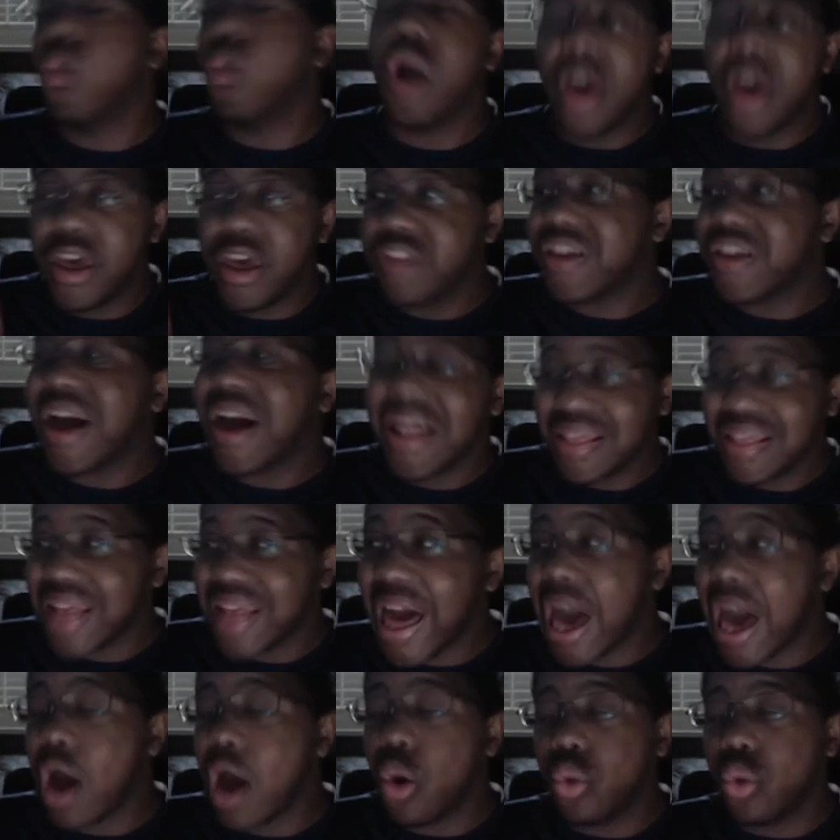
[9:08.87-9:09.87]
is
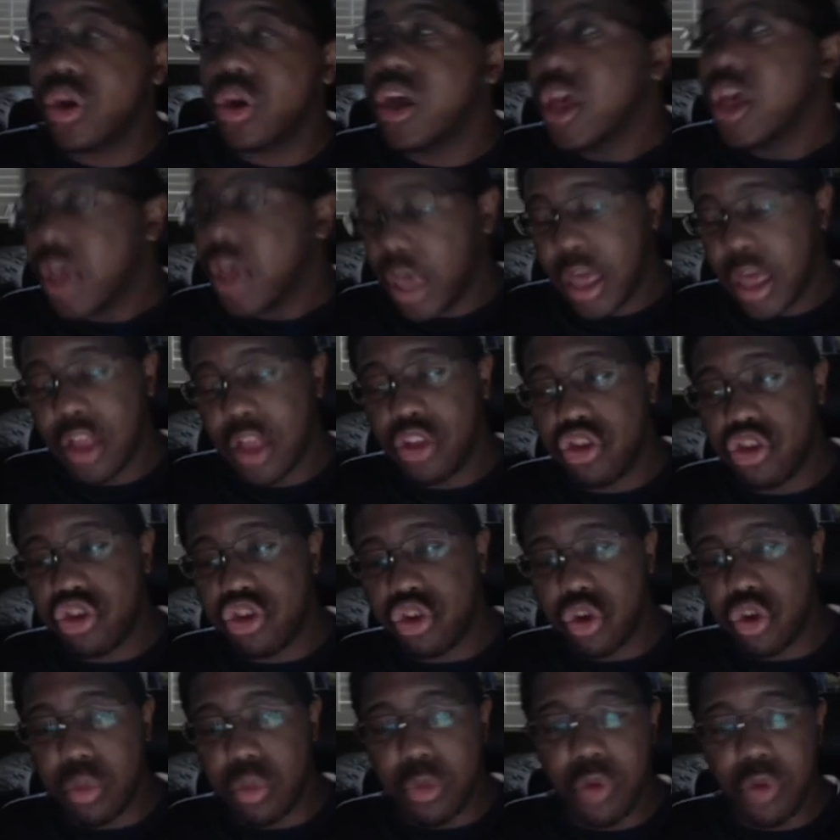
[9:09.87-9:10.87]
allowed
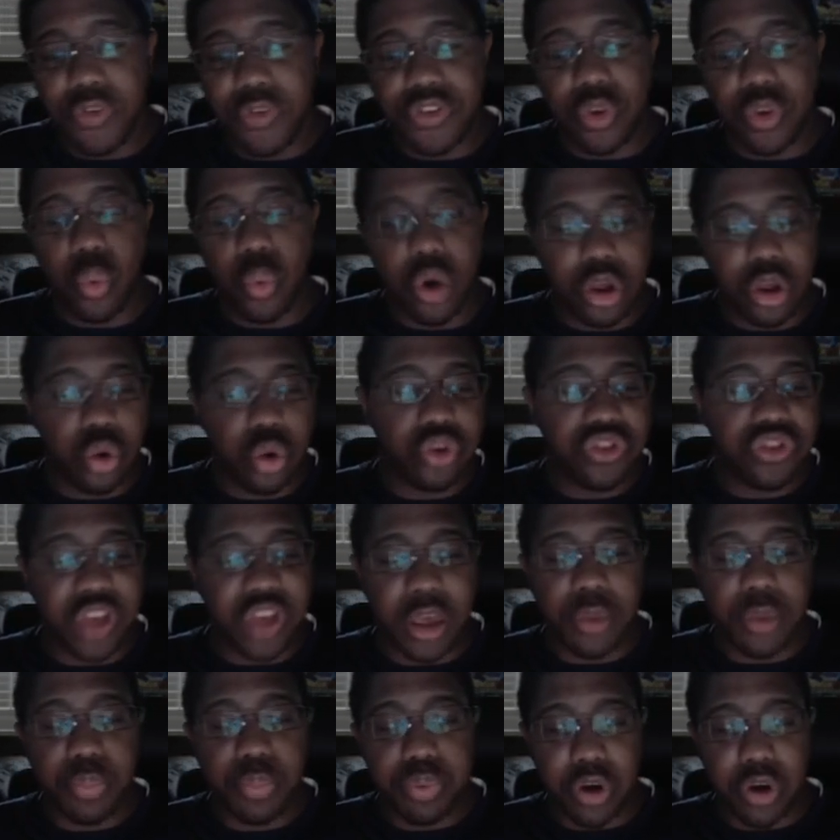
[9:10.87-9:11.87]
into your movies and what you would
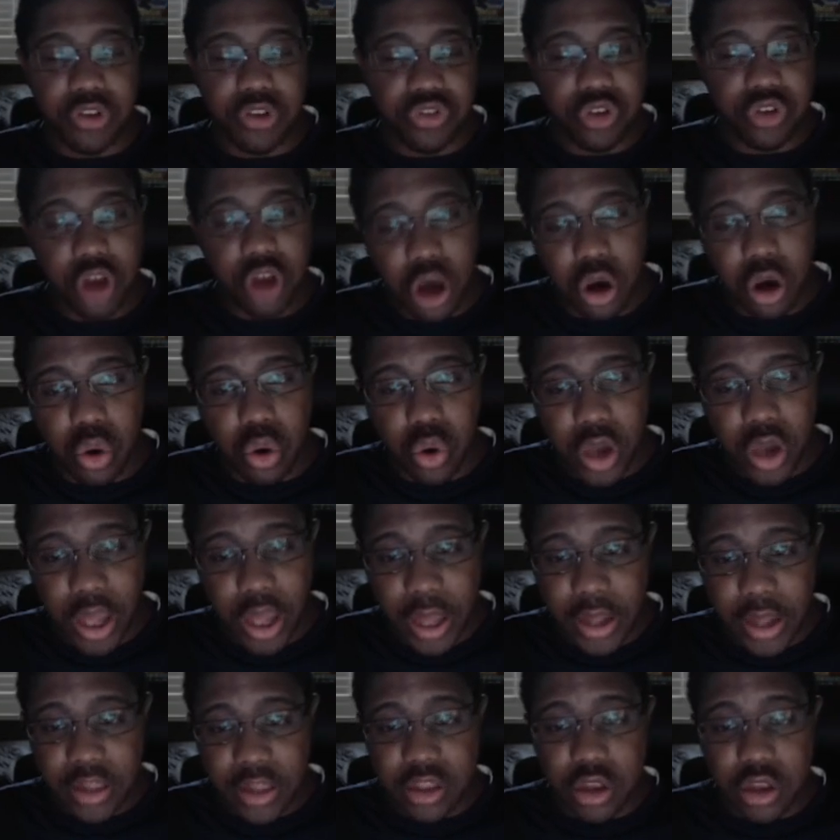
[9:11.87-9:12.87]
say press go,
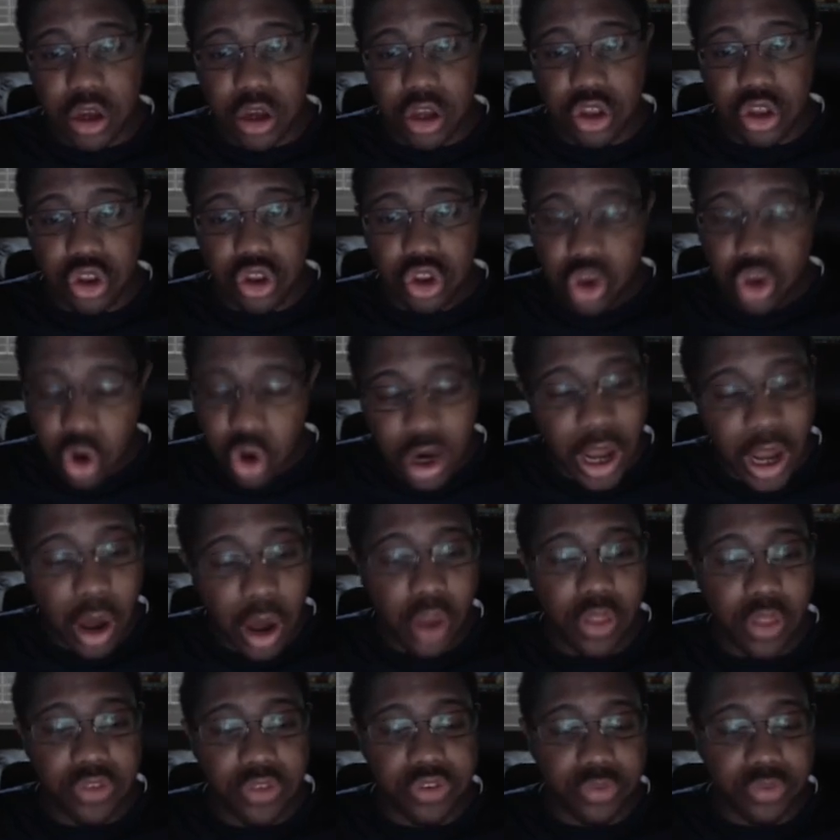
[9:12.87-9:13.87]
and you're
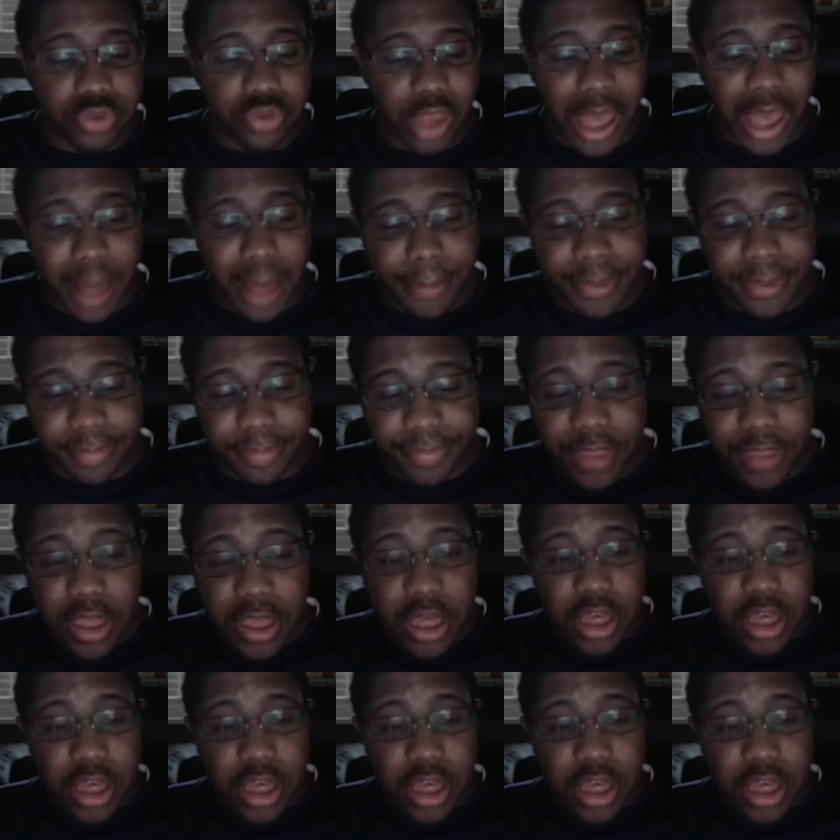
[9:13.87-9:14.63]
allowing this stuff to happen.